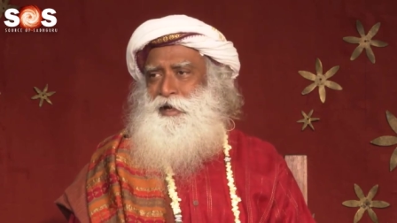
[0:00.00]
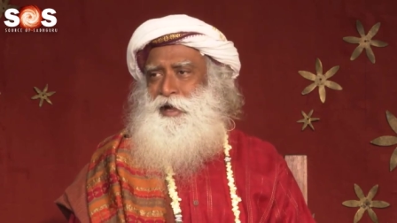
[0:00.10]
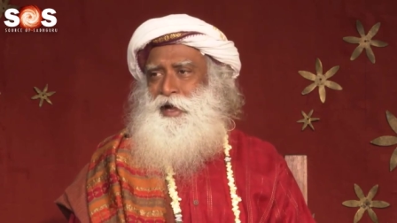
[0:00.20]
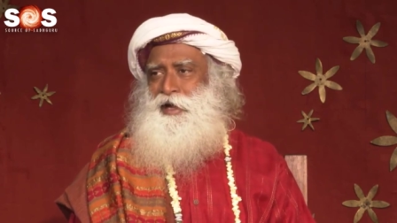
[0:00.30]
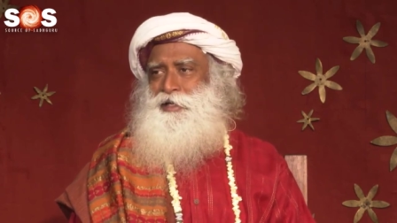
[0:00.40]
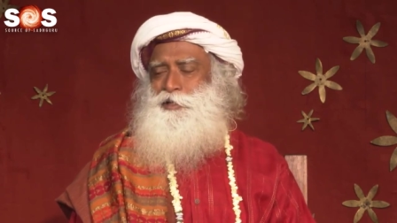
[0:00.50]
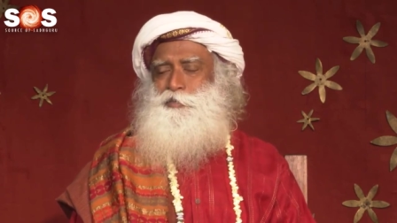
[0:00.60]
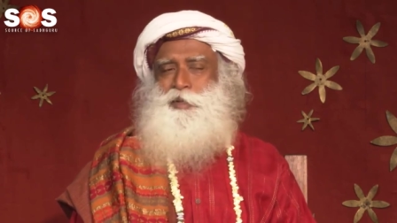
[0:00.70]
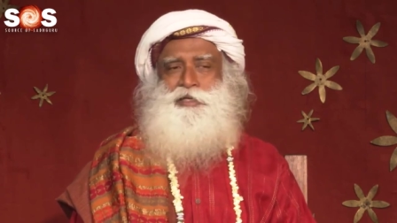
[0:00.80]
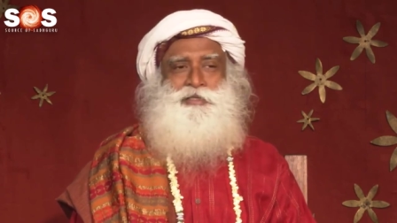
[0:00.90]
I
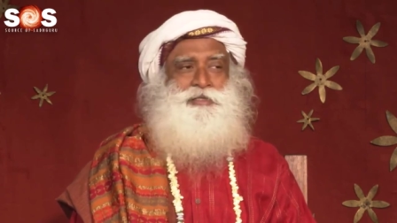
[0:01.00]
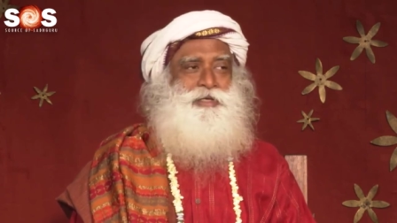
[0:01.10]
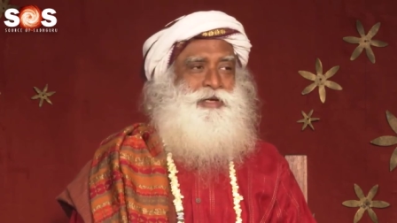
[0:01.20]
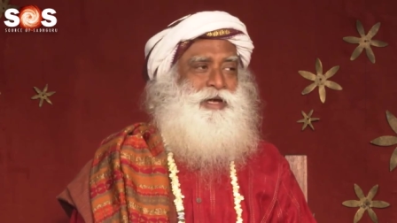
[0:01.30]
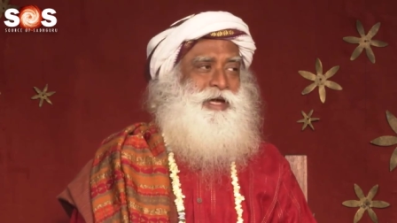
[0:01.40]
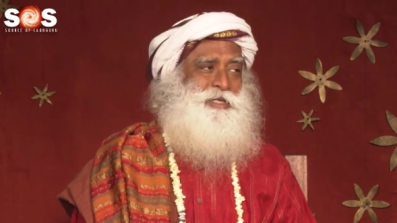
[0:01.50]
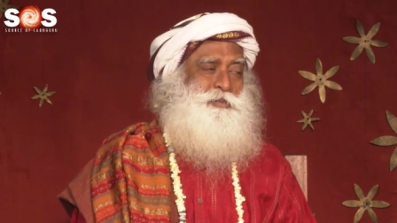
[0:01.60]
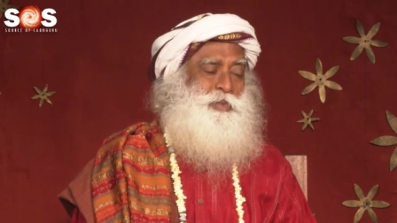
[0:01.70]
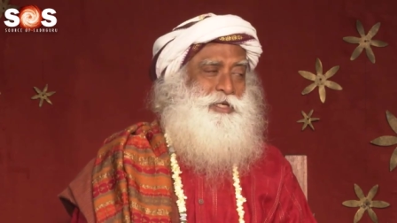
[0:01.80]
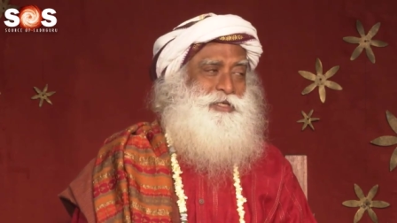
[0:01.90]
spent a
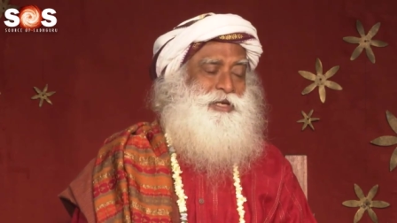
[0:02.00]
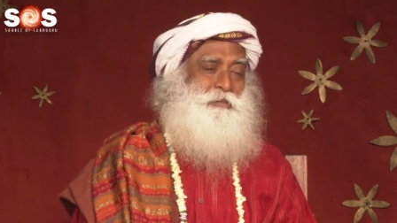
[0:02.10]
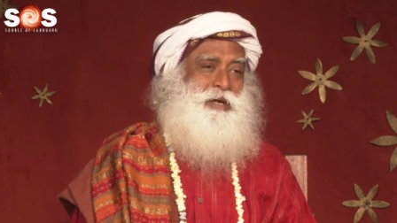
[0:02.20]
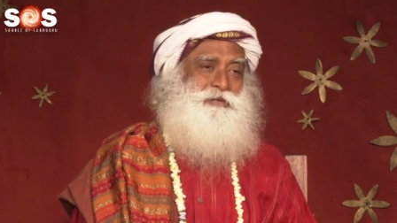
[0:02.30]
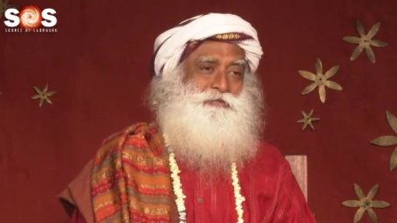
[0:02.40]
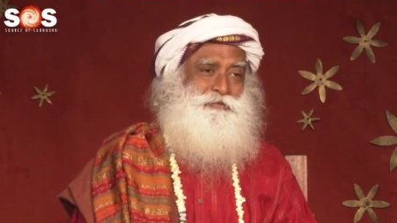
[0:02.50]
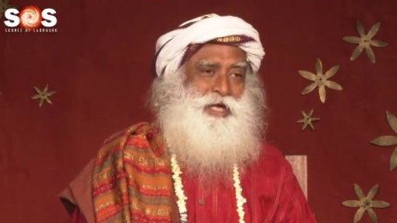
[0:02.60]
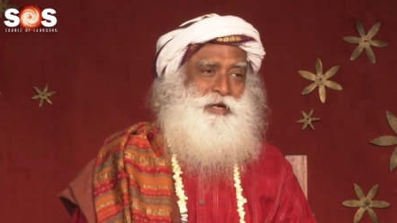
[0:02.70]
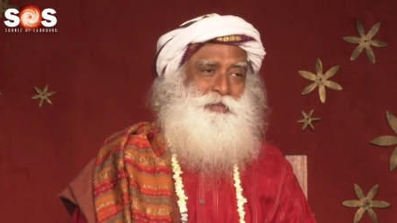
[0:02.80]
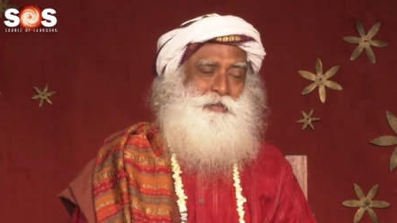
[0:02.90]
special amount of
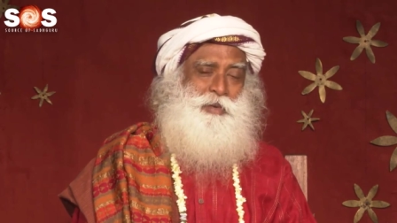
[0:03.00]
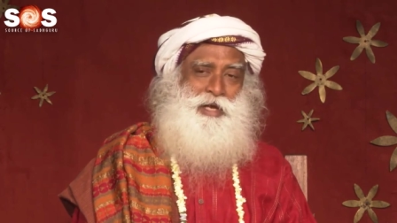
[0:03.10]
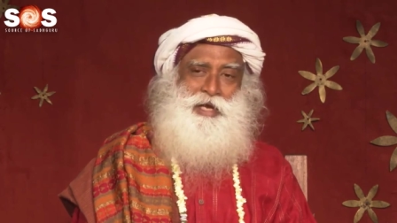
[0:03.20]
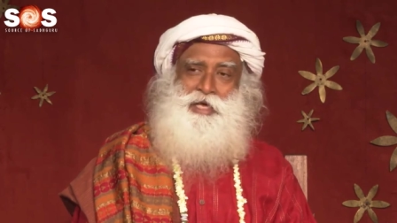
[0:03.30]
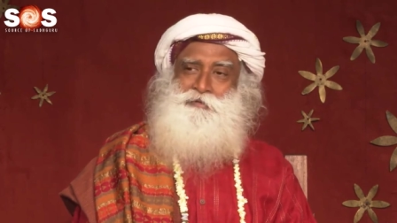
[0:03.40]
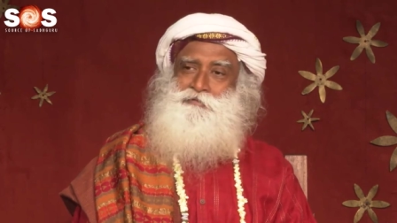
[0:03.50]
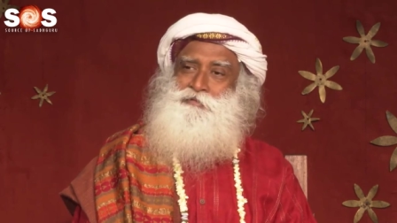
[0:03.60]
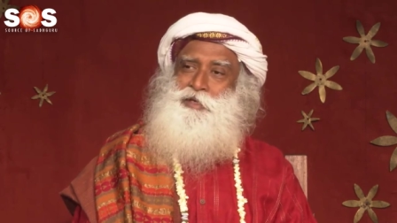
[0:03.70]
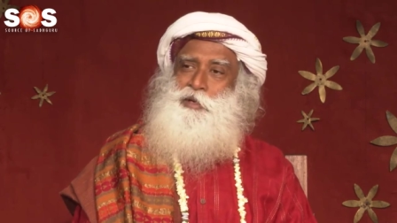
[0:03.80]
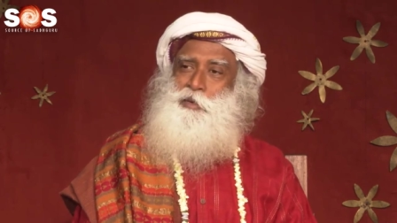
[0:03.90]
time in my life
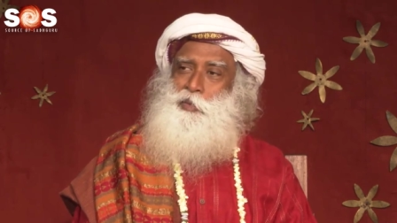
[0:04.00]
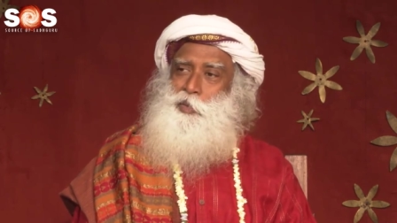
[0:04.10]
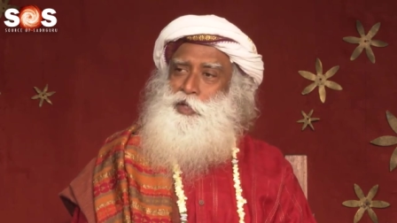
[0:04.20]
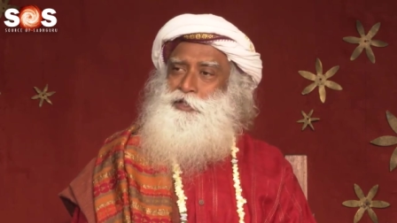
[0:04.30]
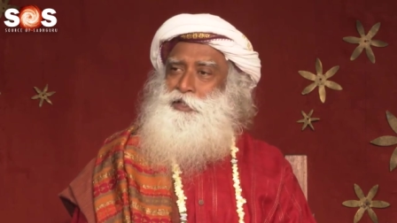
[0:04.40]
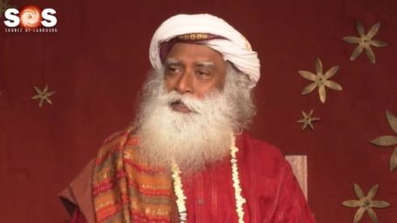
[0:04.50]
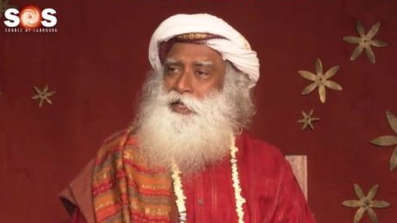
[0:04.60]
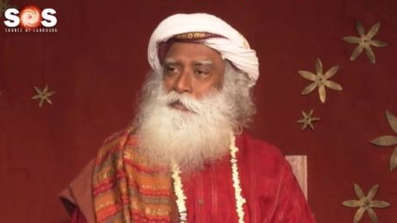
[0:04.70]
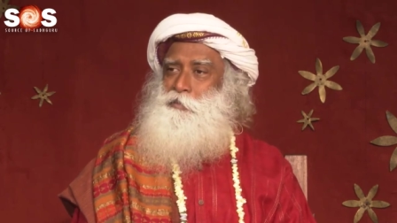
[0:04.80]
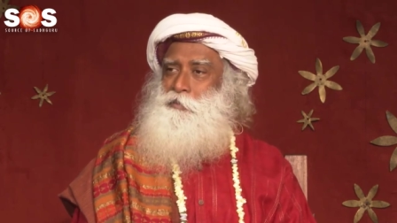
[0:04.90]
watching
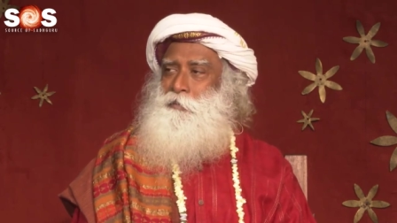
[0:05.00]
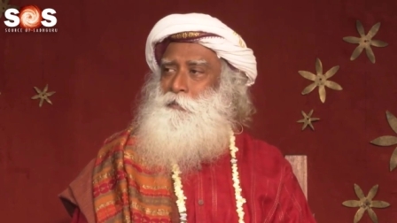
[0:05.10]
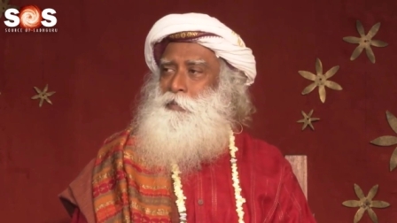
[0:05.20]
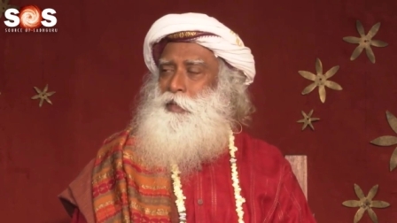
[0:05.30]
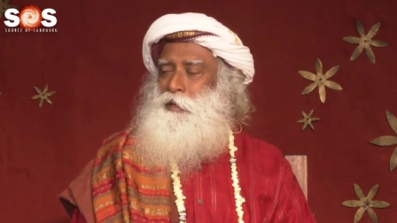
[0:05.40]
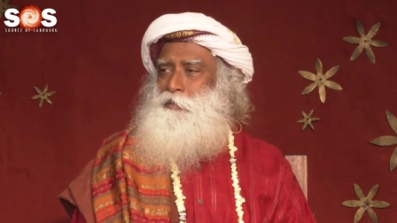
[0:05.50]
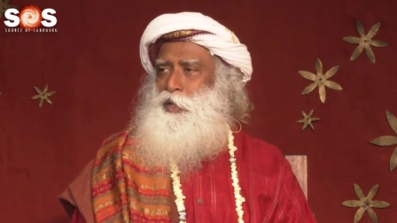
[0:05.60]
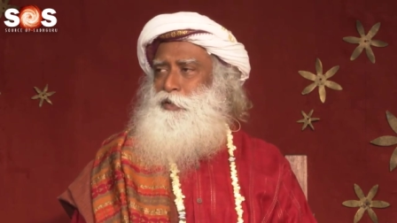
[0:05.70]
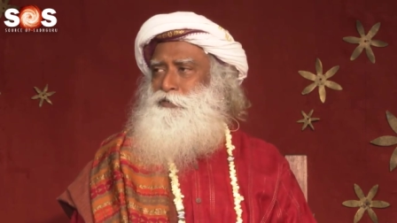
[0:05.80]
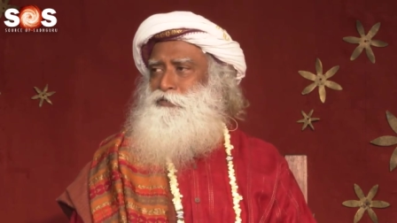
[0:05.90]
them
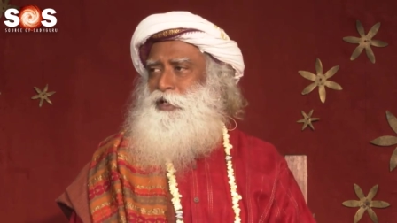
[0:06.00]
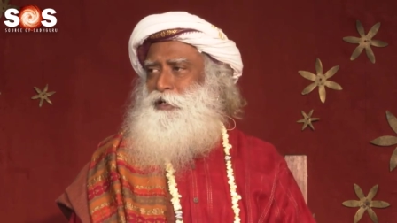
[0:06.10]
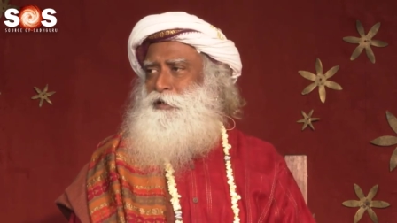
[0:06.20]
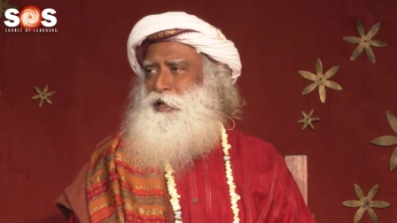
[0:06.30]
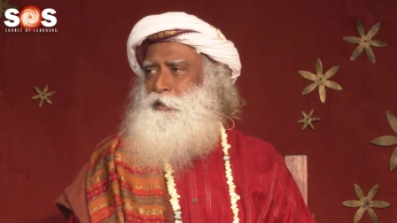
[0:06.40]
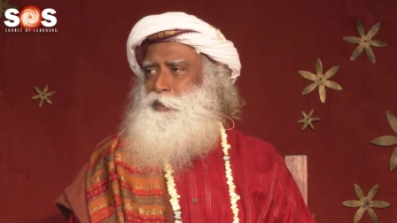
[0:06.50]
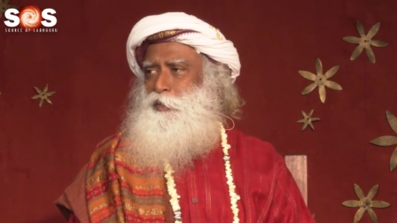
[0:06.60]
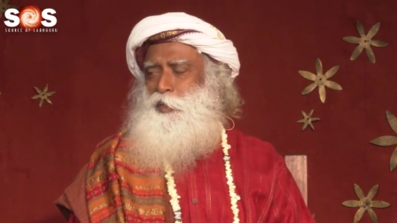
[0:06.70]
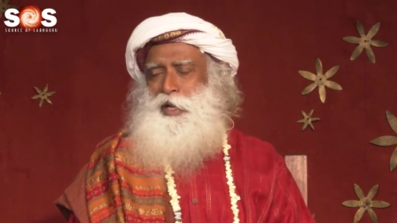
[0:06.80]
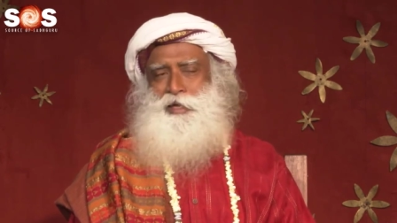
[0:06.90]
because of the incredible
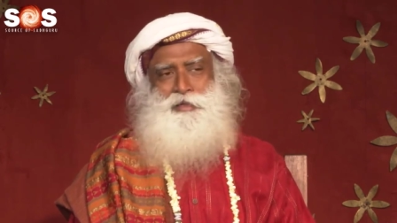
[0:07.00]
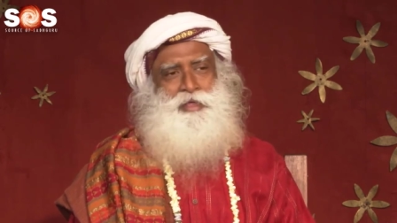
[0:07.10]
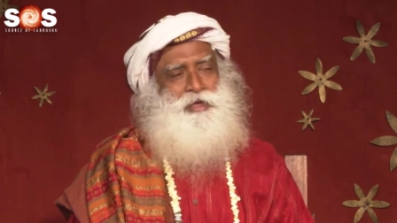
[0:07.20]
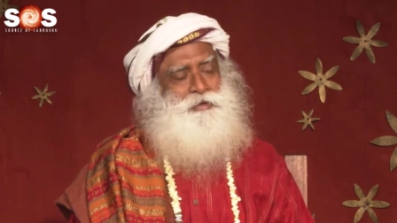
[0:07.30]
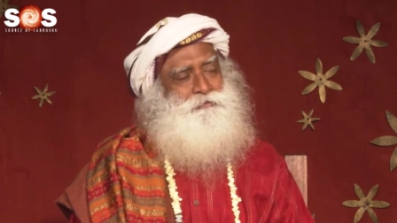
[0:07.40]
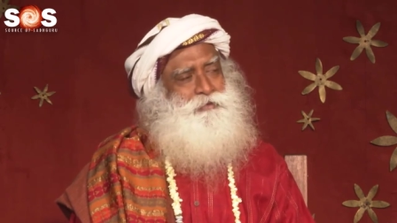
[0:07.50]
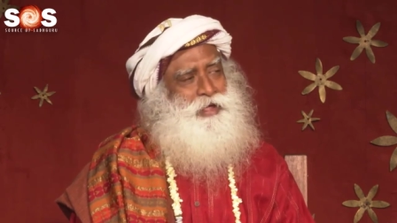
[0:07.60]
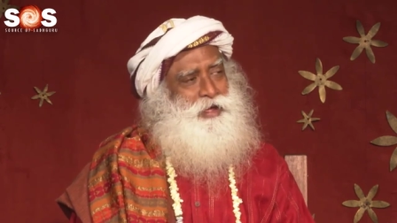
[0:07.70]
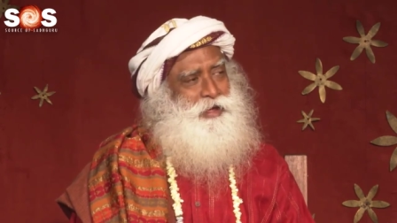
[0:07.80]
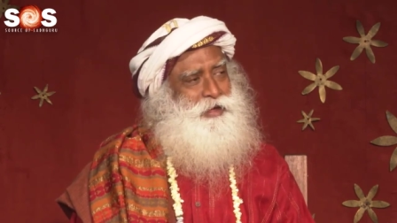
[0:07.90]
way they can
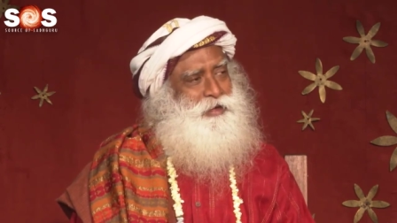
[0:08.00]
fly.